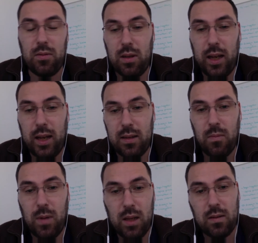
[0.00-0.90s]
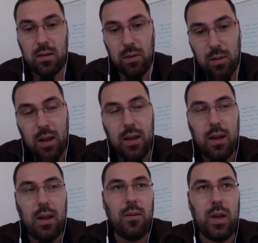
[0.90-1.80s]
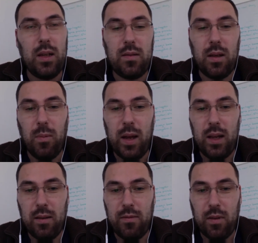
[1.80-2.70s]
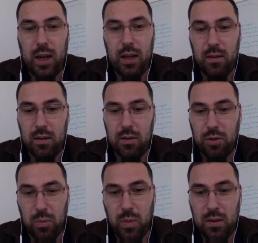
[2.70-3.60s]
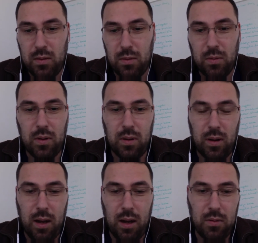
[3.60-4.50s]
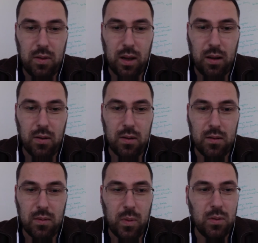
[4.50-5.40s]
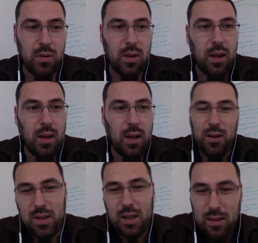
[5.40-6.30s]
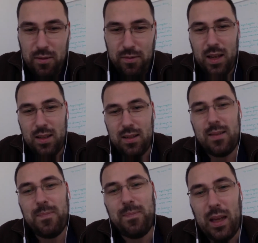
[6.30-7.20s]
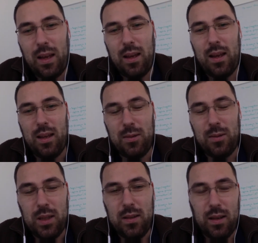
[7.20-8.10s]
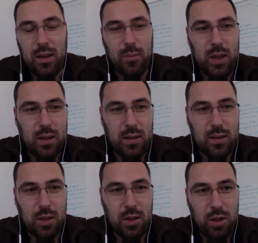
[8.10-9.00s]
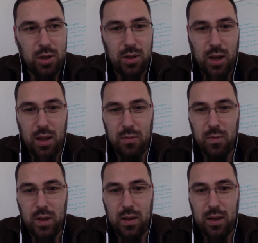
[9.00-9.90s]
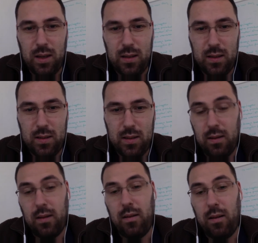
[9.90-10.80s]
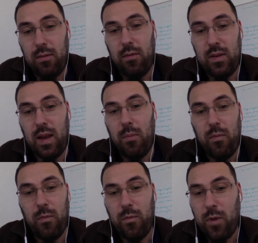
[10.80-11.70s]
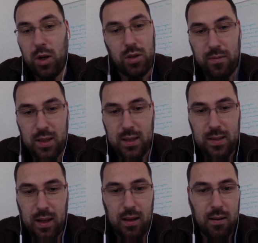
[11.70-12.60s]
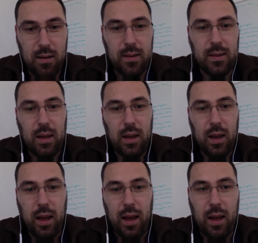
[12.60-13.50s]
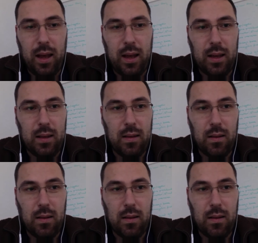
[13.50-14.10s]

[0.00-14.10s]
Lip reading: legacy one. So we are still waiting for that. It should be soon out, I suppose. User interface, and with the search and with the some version of installer, and